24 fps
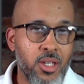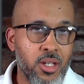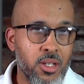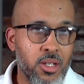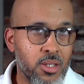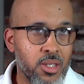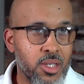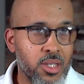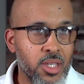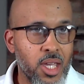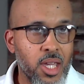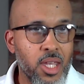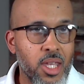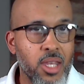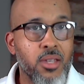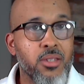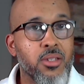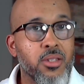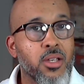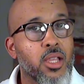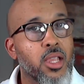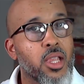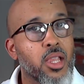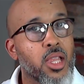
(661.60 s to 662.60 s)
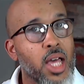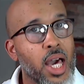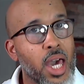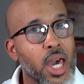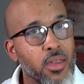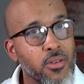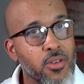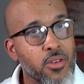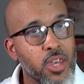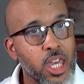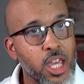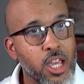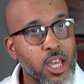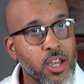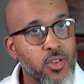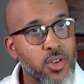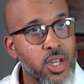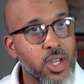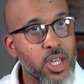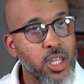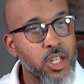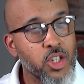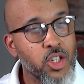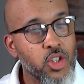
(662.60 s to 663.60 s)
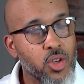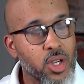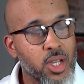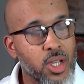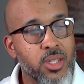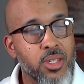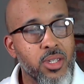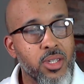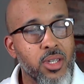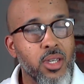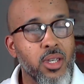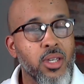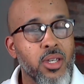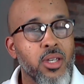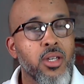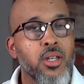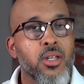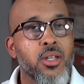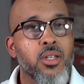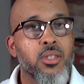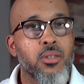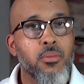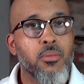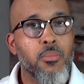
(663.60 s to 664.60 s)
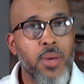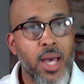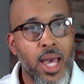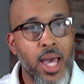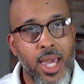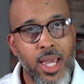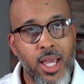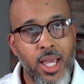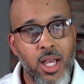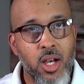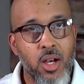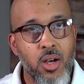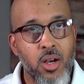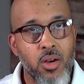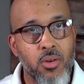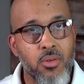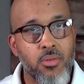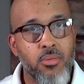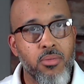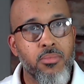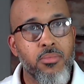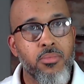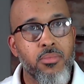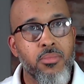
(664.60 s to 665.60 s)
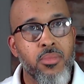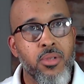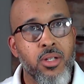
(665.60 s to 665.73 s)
just understand there's a lot of intricacy to buying a home,